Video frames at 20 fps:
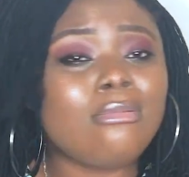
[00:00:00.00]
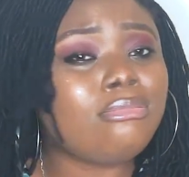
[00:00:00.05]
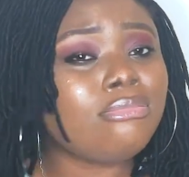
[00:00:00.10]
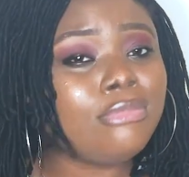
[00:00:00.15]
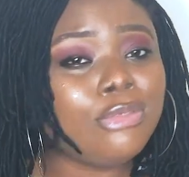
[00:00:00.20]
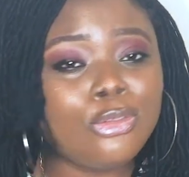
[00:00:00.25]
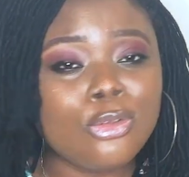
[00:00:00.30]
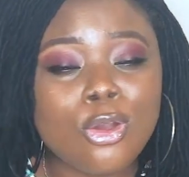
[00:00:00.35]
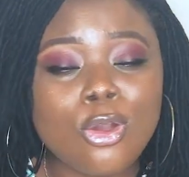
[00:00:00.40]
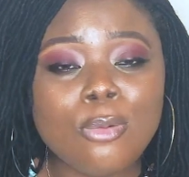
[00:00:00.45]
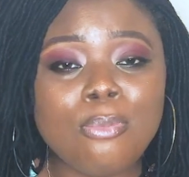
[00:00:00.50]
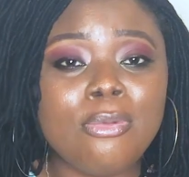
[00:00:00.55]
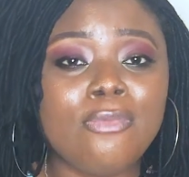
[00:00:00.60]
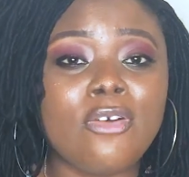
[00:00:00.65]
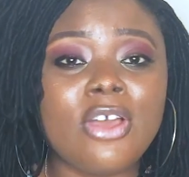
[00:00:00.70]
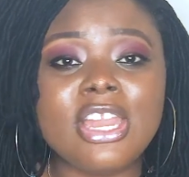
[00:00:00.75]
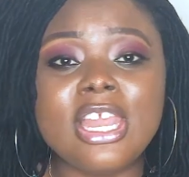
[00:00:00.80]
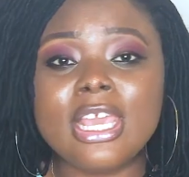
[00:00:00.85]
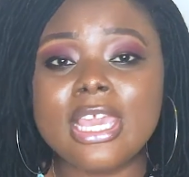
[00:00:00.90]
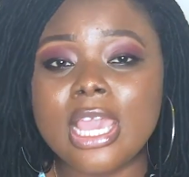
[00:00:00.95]
you know,
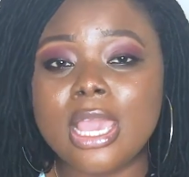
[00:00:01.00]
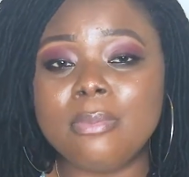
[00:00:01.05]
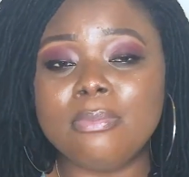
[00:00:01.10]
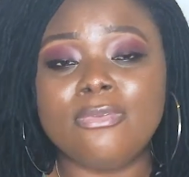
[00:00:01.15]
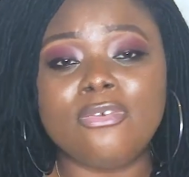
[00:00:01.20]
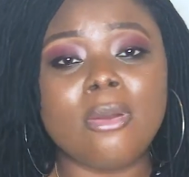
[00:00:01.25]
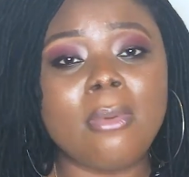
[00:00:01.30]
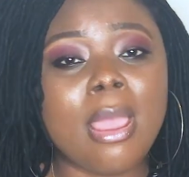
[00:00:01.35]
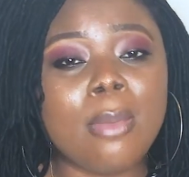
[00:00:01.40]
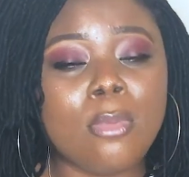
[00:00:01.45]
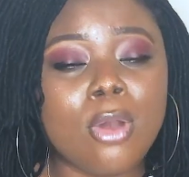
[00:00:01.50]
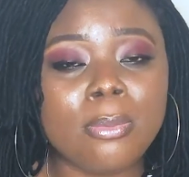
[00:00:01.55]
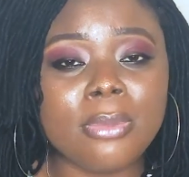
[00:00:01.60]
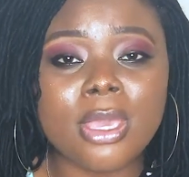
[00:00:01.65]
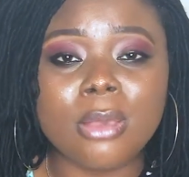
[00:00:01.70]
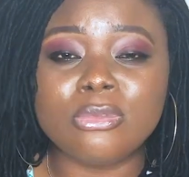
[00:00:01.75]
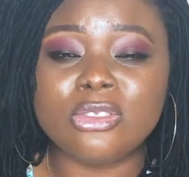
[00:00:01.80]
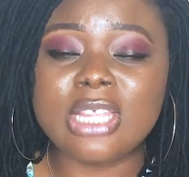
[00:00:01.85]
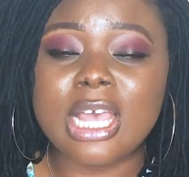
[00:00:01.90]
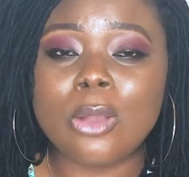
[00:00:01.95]
before my mom
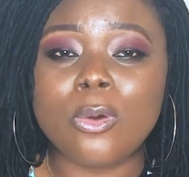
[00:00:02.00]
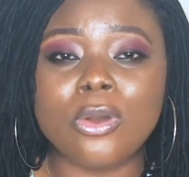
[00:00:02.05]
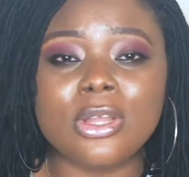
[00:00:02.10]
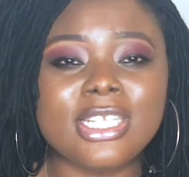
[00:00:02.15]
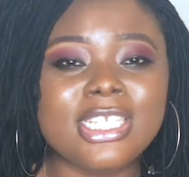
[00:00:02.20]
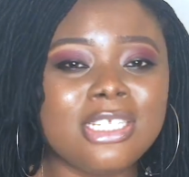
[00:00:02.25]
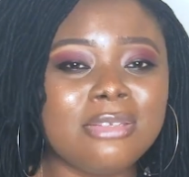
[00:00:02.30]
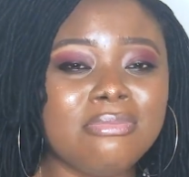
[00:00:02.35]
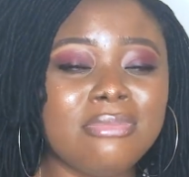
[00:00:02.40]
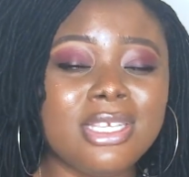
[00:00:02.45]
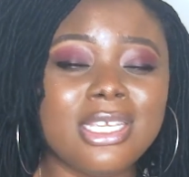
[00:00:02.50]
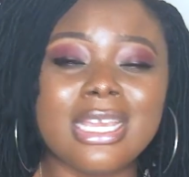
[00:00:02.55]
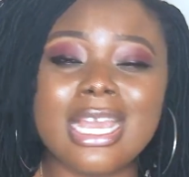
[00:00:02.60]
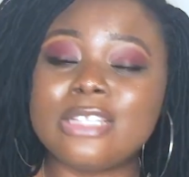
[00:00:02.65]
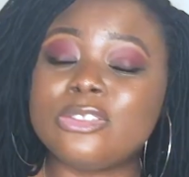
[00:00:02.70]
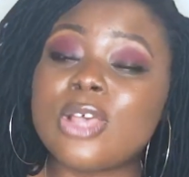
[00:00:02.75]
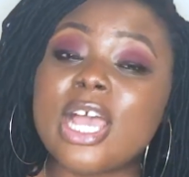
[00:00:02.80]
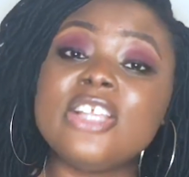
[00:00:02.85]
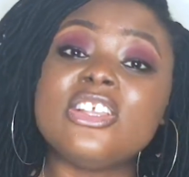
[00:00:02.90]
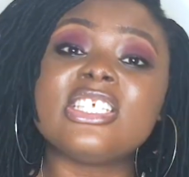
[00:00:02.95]
came to start calling me.
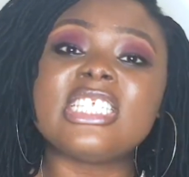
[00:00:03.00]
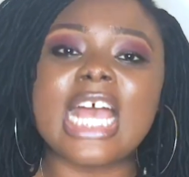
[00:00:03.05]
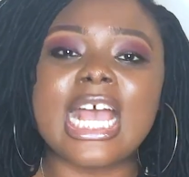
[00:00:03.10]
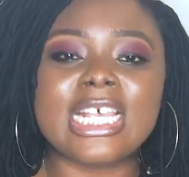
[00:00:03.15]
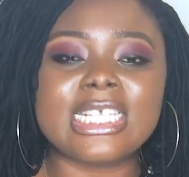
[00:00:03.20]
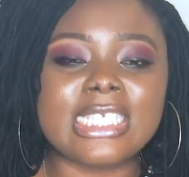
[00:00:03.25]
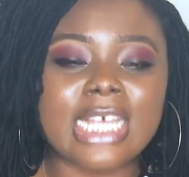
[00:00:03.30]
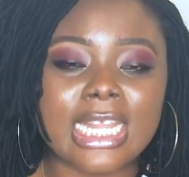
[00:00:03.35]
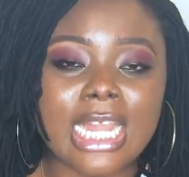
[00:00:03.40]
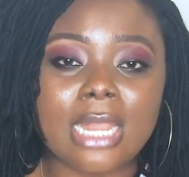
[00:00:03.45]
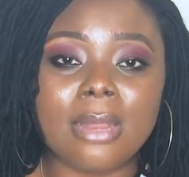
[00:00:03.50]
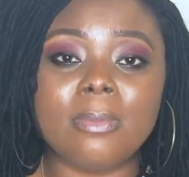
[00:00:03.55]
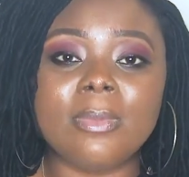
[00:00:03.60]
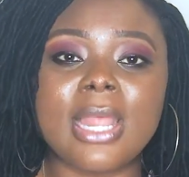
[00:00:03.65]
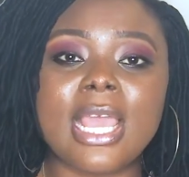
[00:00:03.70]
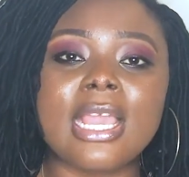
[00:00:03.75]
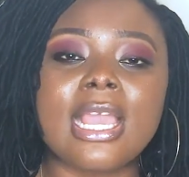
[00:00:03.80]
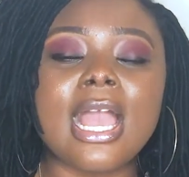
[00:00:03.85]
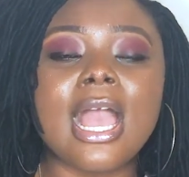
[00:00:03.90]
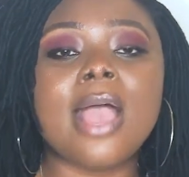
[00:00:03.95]
So I just answered and I'm
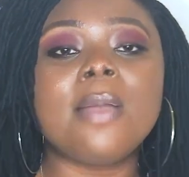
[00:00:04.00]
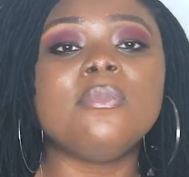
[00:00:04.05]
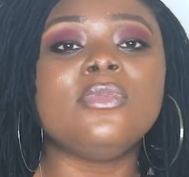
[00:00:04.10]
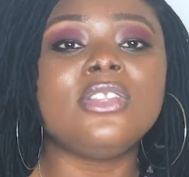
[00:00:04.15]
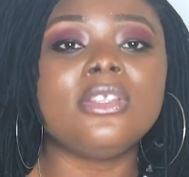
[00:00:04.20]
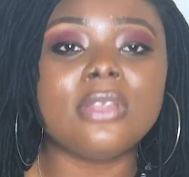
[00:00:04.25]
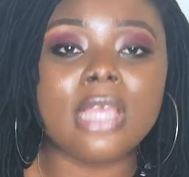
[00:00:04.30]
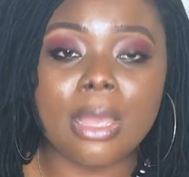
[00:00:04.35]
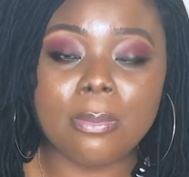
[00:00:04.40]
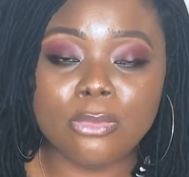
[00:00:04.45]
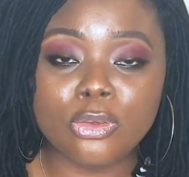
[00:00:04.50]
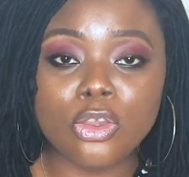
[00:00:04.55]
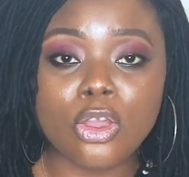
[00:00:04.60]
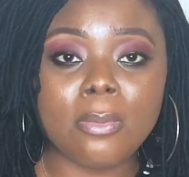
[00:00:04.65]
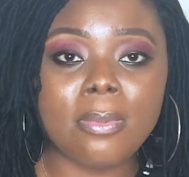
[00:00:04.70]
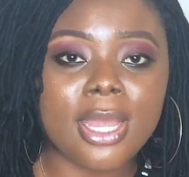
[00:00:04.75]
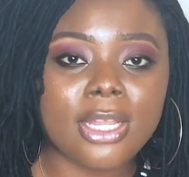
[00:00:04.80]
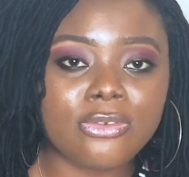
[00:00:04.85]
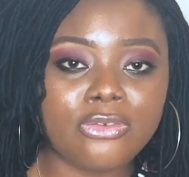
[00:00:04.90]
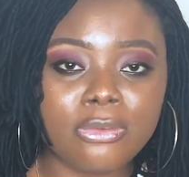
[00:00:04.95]
like, I'm in your
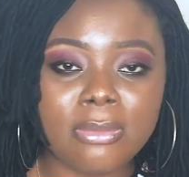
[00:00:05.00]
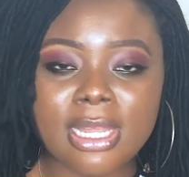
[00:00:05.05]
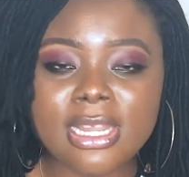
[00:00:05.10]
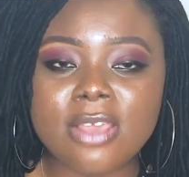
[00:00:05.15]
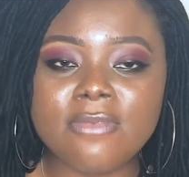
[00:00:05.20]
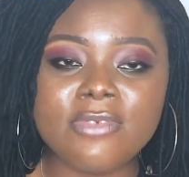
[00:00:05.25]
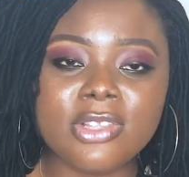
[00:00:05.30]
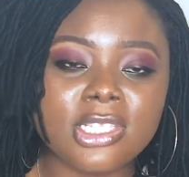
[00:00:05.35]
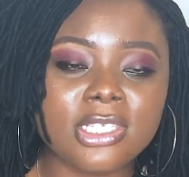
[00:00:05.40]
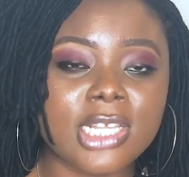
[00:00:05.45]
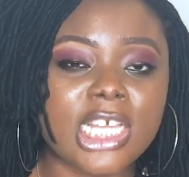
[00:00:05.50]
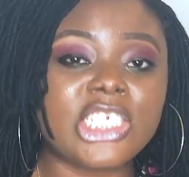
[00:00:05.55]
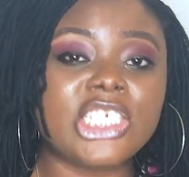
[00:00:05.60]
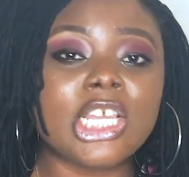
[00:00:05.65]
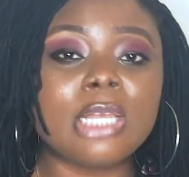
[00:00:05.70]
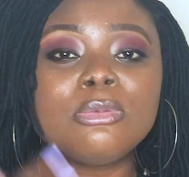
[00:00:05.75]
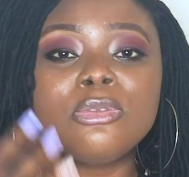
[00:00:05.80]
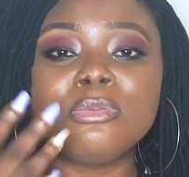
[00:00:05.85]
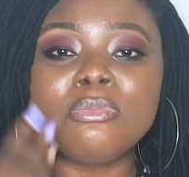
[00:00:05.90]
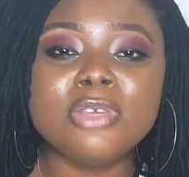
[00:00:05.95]
bathroom and everything. And she
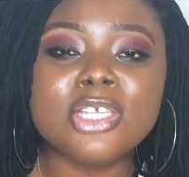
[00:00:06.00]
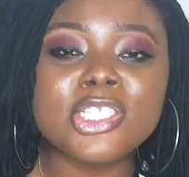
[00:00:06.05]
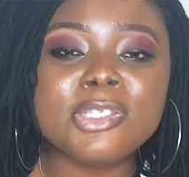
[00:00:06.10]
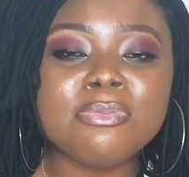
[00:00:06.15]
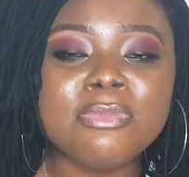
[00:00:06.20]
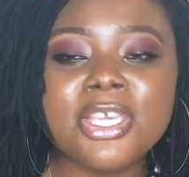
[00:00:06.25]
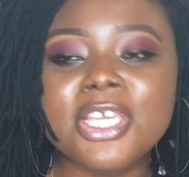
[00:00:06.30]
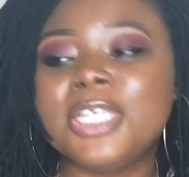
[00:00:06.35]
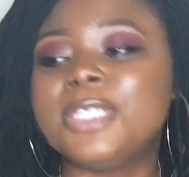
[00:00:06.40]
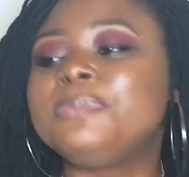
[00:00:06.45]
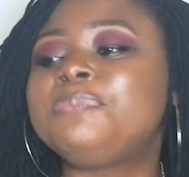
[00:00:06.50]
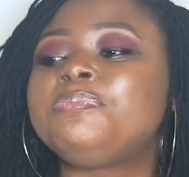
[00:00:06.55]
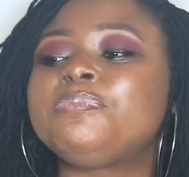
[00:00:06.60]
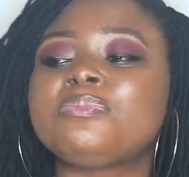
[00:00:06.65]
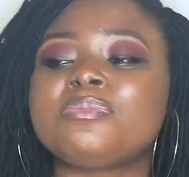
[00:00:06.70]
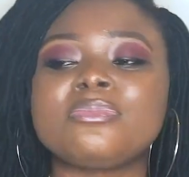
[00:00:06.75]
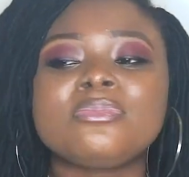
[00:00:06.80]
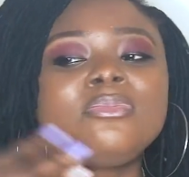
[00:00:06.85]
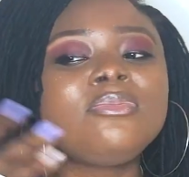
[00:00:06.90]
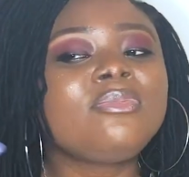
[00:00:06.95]
came to meet me,
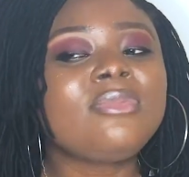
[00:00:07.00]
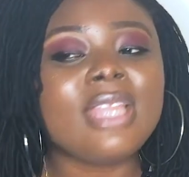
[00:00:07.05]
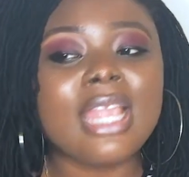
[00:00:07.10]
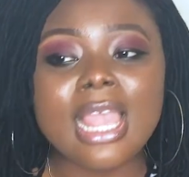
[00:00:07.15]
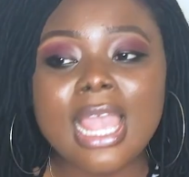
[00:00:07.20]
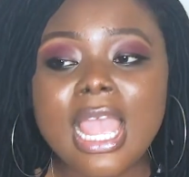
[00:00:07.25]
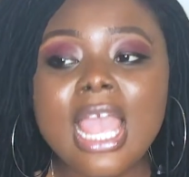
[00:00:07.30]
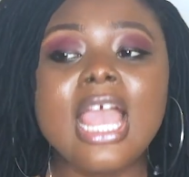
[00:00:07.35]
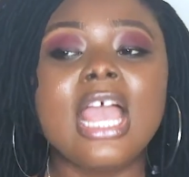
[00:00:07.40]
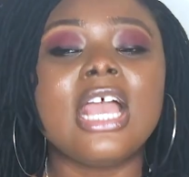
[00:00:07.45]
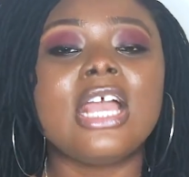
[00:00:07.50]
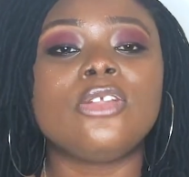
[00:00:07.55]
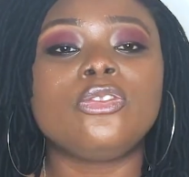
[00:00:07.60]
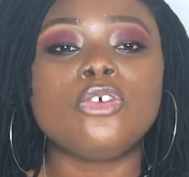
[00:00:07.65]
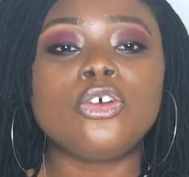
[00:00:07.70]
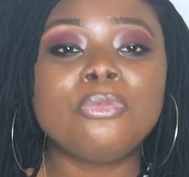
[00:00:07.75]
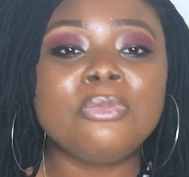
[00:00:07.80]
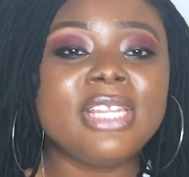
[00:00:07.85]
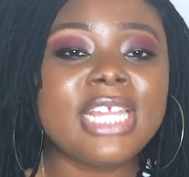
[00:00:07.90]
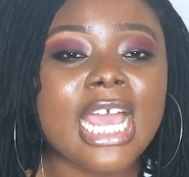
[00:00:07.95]

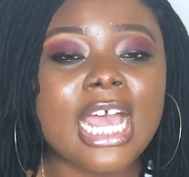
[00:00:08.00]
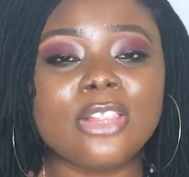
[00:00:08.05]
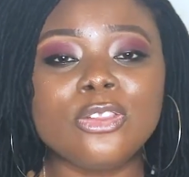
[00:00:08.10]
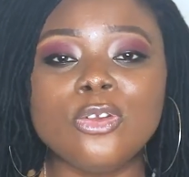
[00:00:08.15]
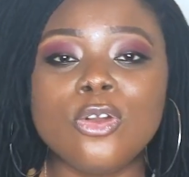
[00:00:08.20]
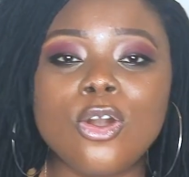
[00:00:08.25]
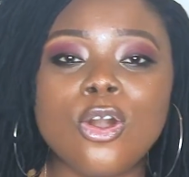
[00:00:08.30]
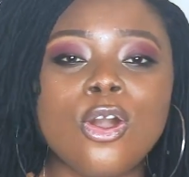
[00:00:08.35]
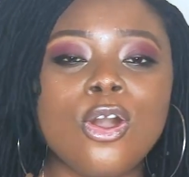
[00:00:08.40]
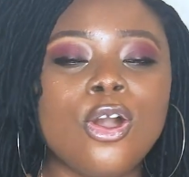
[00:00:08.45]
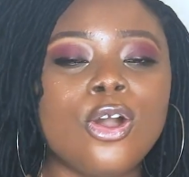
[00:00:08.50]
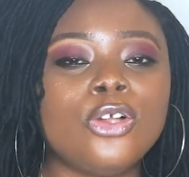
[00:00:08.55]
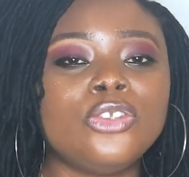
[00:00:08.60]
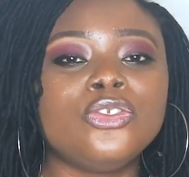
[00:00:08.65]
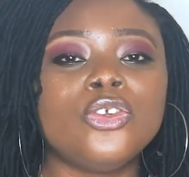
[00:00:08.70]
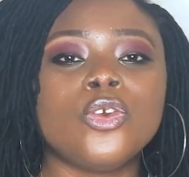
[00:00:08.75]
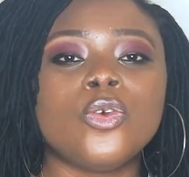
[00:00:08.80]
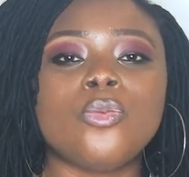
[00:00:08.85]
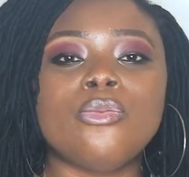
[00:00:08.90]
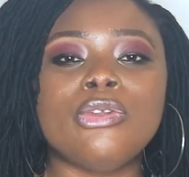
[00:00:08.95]
told me they had gone.
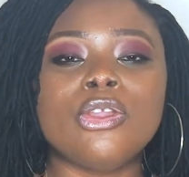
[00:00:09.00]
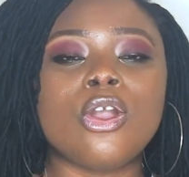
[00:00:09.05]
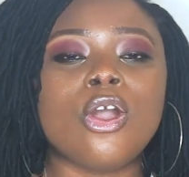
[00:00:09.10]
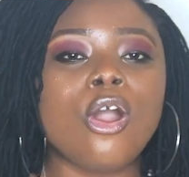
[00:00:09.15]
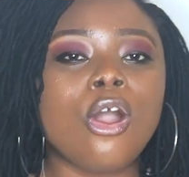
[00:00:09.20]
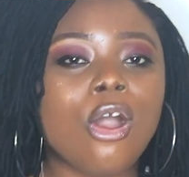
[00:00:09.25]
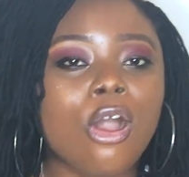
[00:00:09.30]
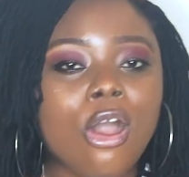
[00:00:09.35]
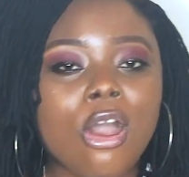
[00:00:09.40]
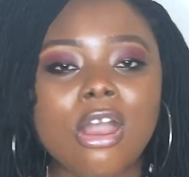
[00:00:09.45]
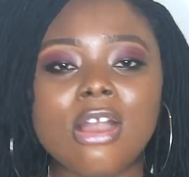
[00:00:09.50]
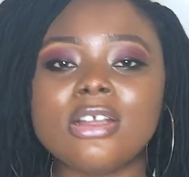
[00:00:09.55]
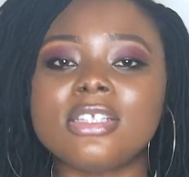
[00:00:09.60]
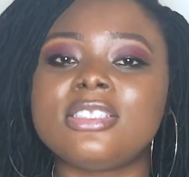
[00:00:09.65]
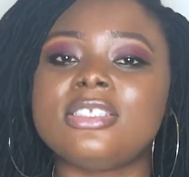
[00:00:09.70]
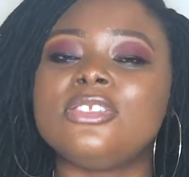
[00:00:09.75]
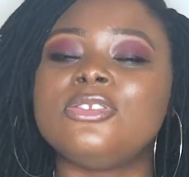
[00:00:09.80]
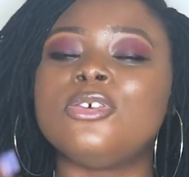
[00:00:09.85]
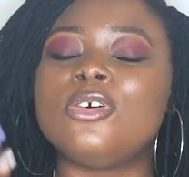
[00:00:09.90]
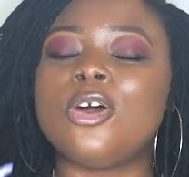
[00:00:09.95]
We
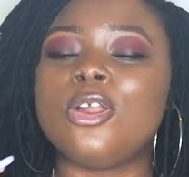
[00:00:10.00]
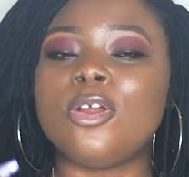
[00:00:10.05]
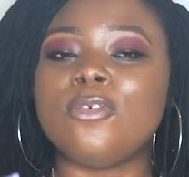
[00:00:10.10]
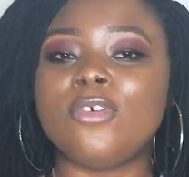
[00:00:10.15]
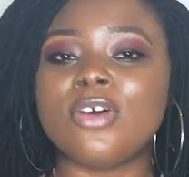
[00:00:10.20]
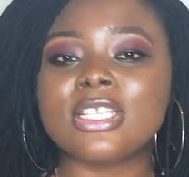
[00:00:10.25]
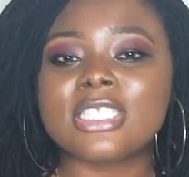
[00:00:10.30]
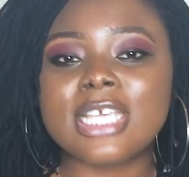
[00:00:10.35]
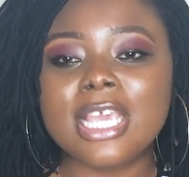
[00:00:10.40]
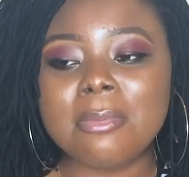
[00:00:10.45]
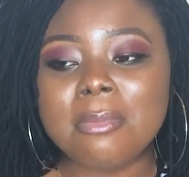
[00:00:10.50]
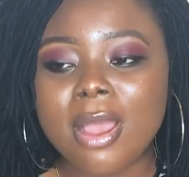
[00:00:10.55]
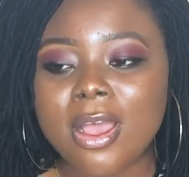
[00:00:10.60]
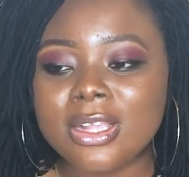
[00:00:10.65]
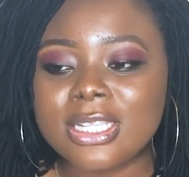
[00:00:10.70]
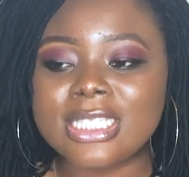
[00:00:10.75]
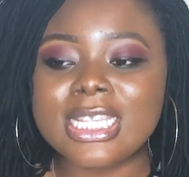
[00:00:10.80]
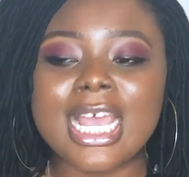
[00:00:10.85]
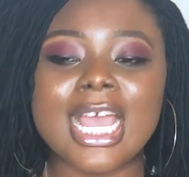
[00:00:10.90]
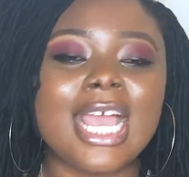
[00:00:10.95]
hugged, you know, all of us came
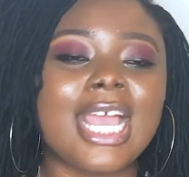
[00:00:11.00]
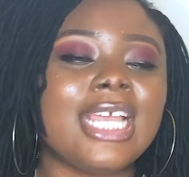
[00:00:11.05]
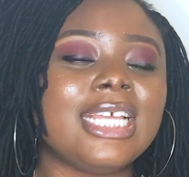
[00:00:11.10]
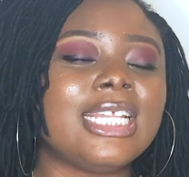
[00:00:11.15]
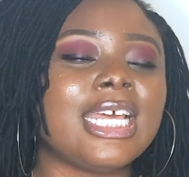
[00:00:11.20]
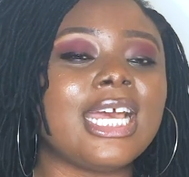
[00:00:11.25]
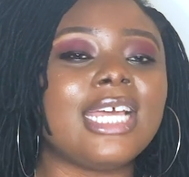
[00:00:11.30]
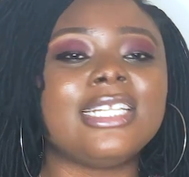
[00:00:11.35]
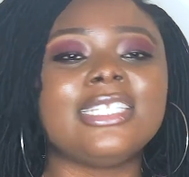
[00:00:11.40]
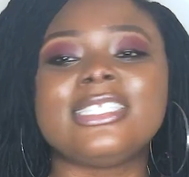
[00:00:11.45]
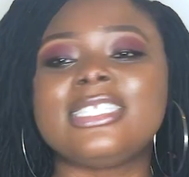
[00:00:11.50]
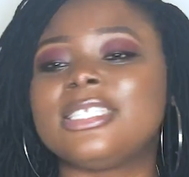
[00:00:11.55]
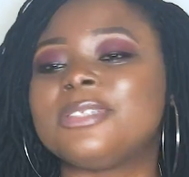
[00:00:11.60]
outside and